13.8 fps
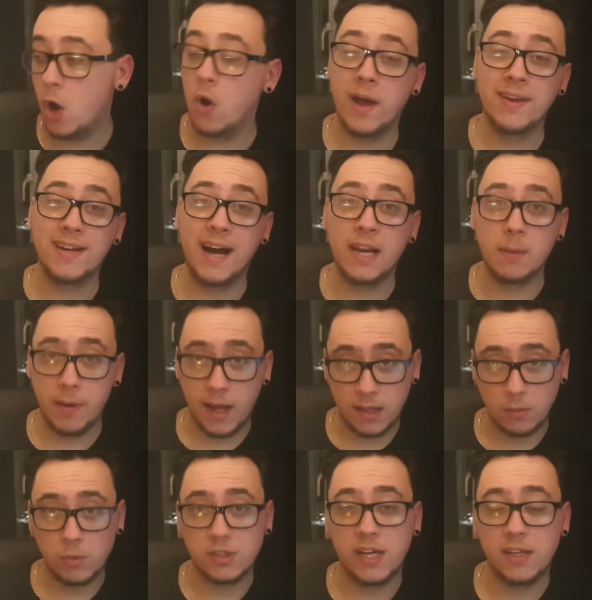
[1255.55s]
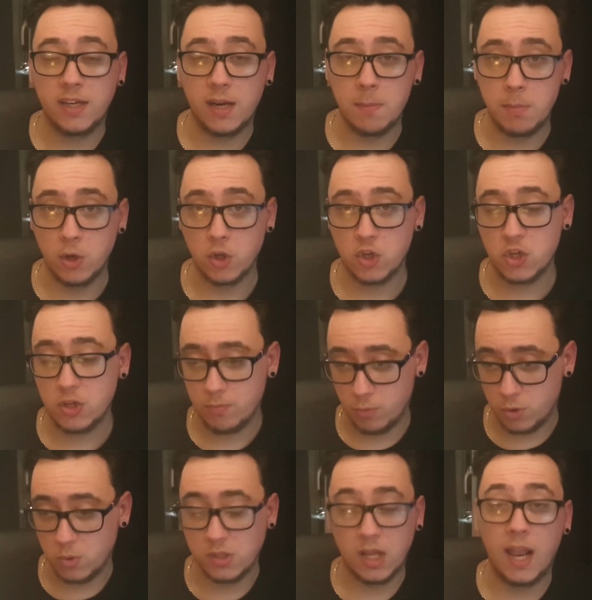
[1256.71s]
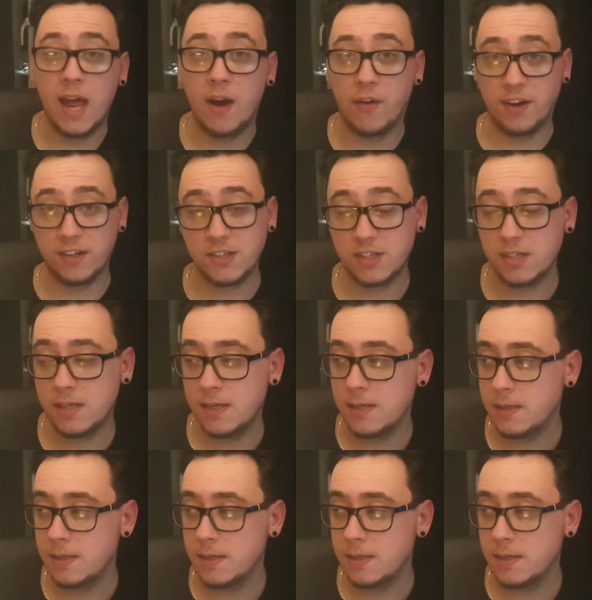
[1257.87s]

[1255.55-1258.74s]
Oh, and Annabelle was hidden in a bush, which was hilarious.